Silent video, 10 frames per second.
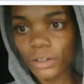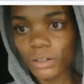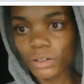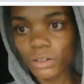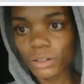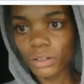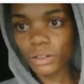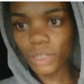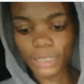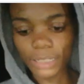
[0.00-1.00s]
Well, I
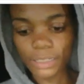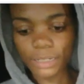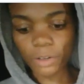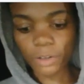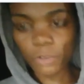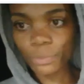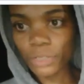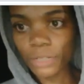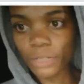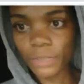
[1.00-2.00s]
can say computer
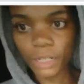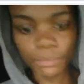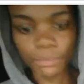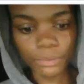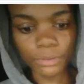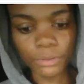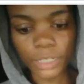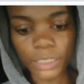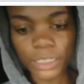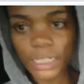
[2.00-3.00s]
MacBook as
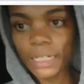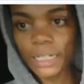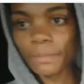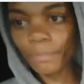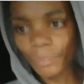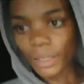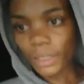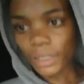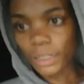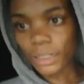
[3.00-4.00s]
the name,
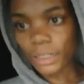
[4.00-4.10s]
and